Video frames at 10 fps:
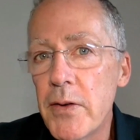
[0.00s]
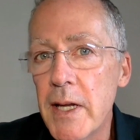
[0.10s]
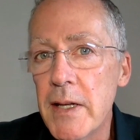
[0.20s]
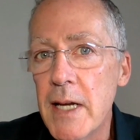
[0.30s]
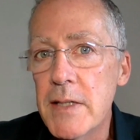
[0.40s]

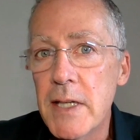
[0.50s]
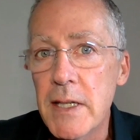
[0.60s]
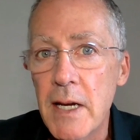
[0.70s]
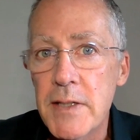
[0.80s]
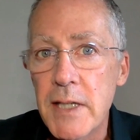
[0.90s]
in
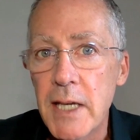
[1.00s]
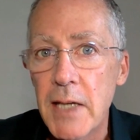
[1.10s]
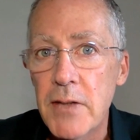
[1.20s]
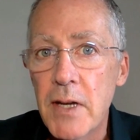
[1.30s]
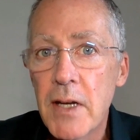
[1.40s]

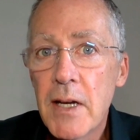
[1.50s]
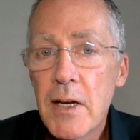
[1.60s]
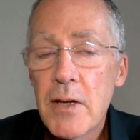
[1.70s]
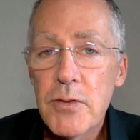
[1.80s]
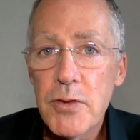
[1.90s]
1998
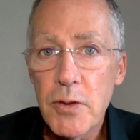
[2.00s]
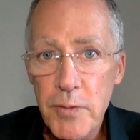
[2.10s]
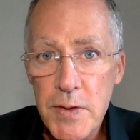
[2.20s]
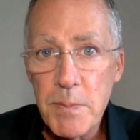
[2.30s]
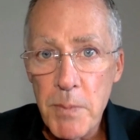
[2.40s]
to
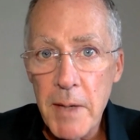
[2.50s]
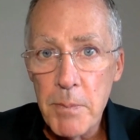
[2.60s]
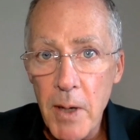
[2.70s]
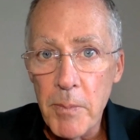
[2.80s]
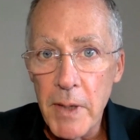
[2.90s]
visit my mum,